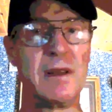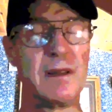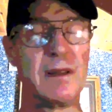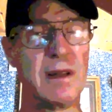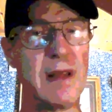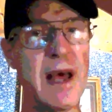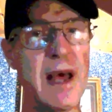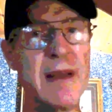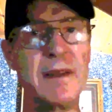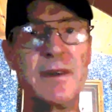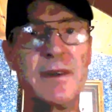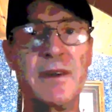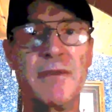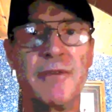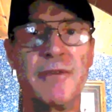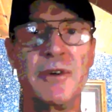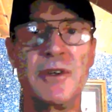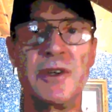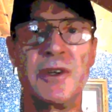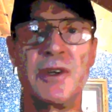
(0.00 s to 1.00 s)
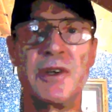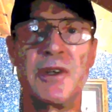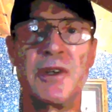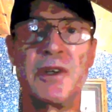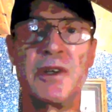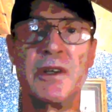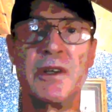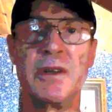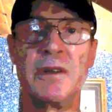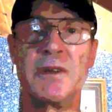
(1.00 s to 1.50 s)
A lot of differences
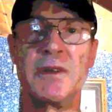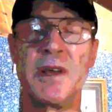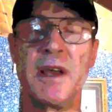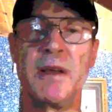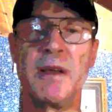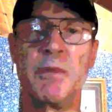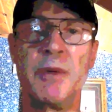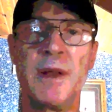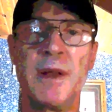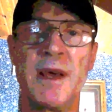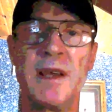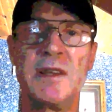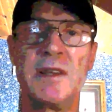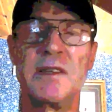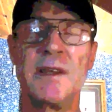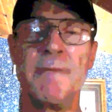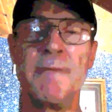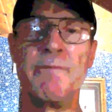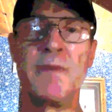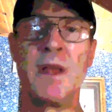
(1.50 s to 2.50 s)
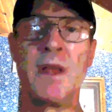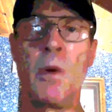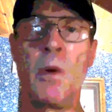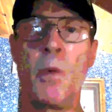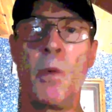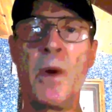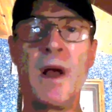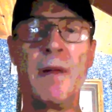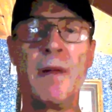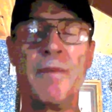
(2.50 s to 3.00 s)
still take place.
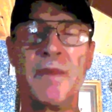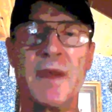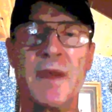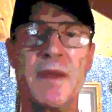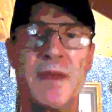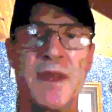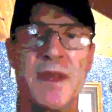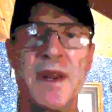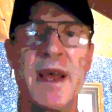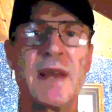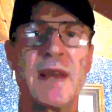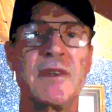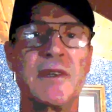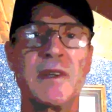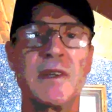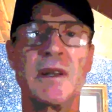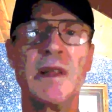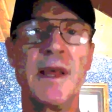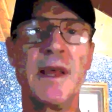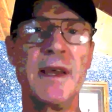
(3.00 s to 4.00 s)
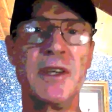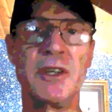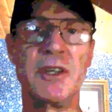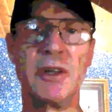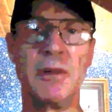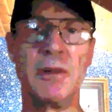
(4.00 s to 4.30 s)
Well, the next glacial